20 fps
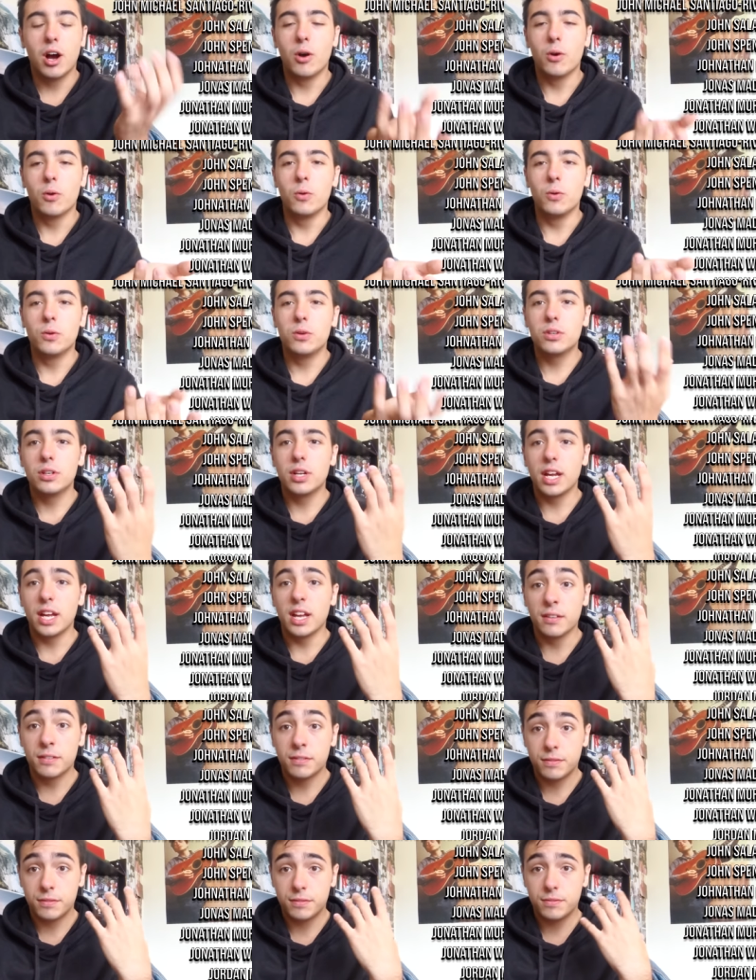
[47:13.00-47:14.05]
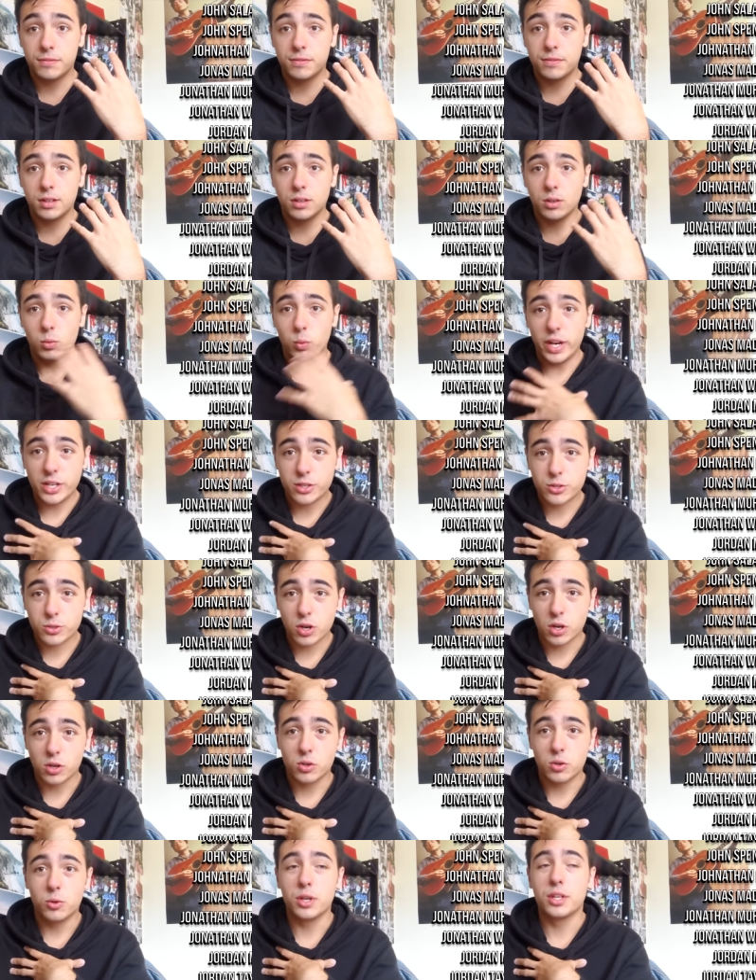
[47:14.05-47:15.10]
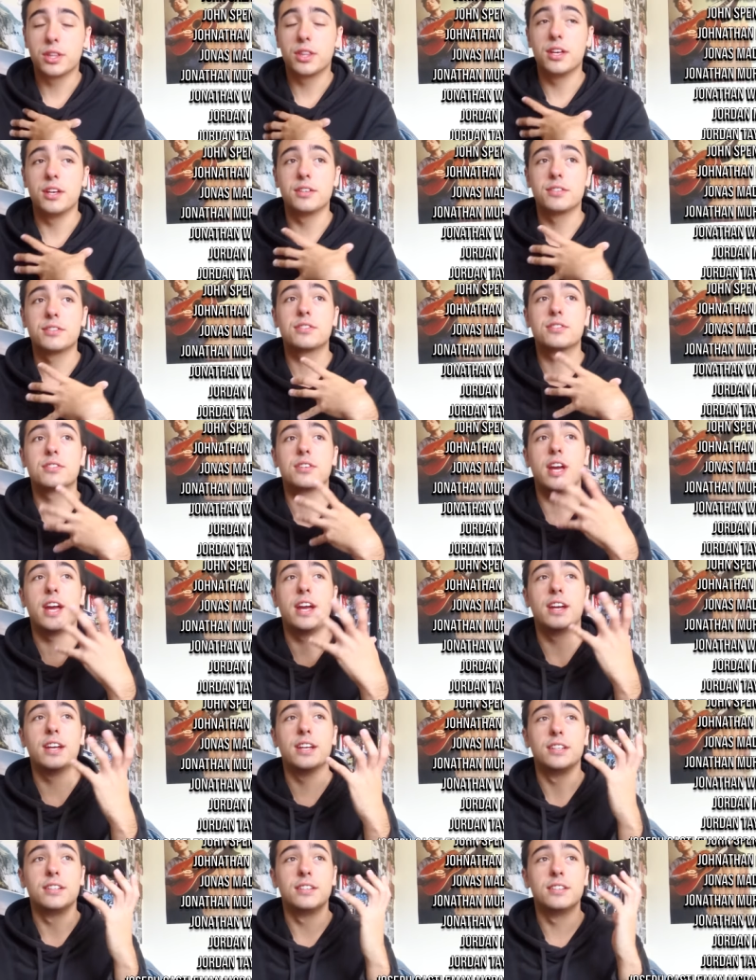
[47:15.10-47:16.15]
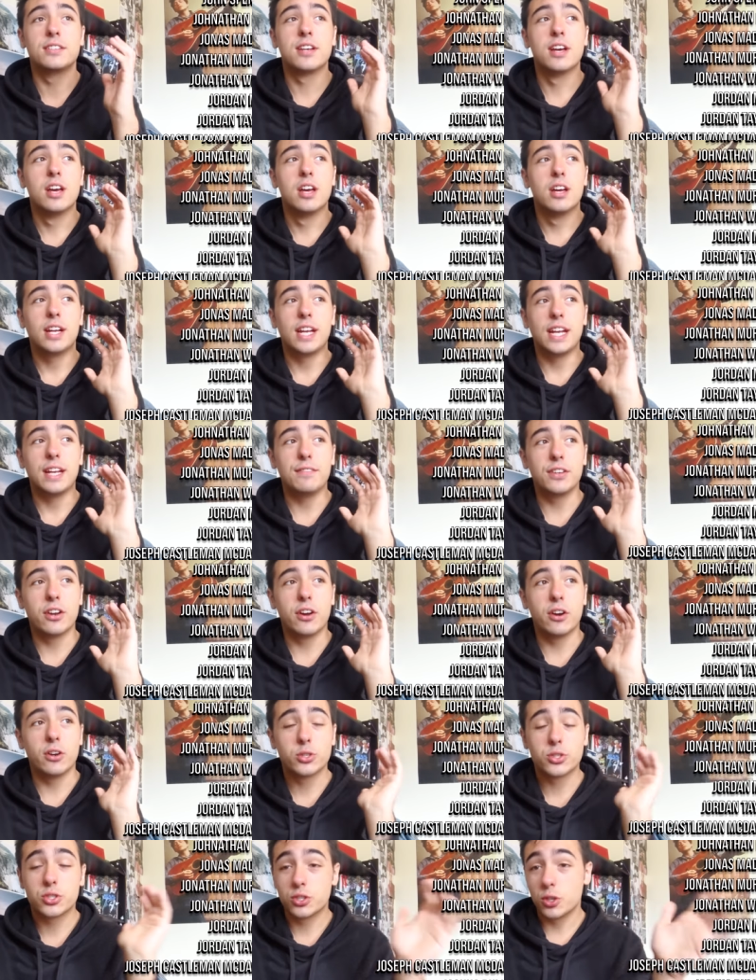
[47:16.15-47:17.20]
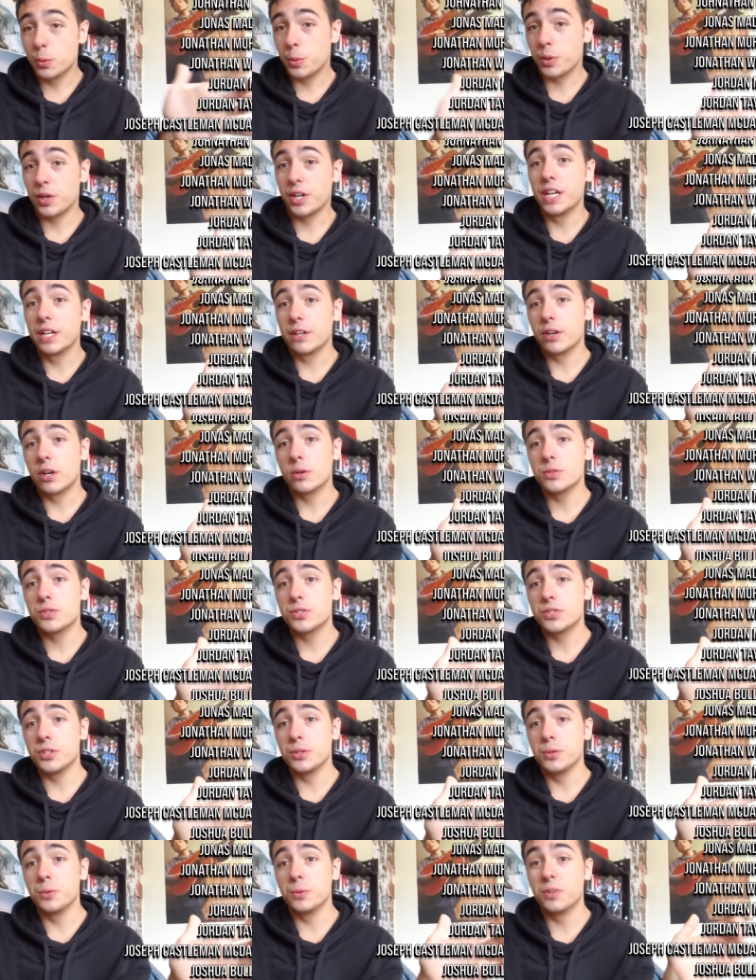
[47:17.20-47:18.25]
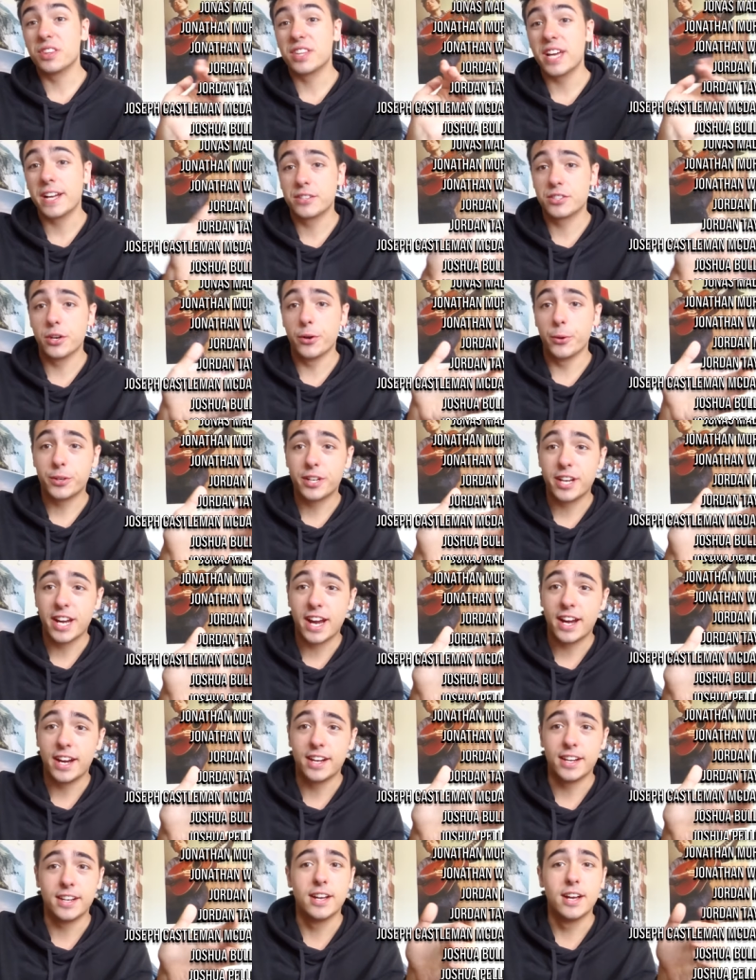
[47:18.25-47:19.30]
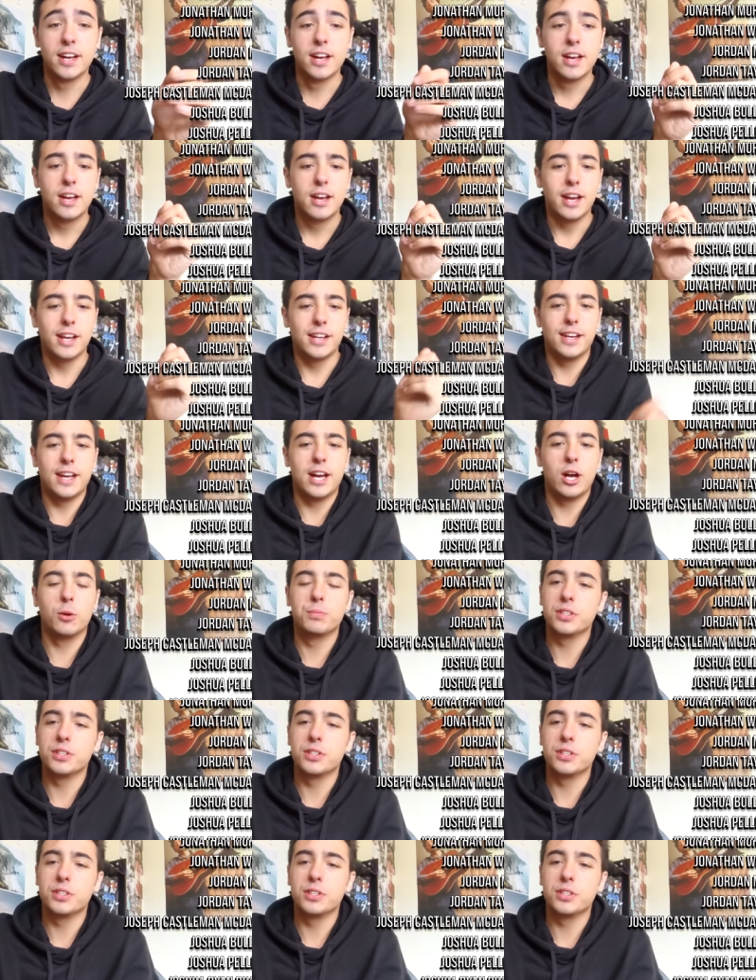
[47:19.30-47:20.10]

oh if we struggle with this and even our superheroes do that's okay and it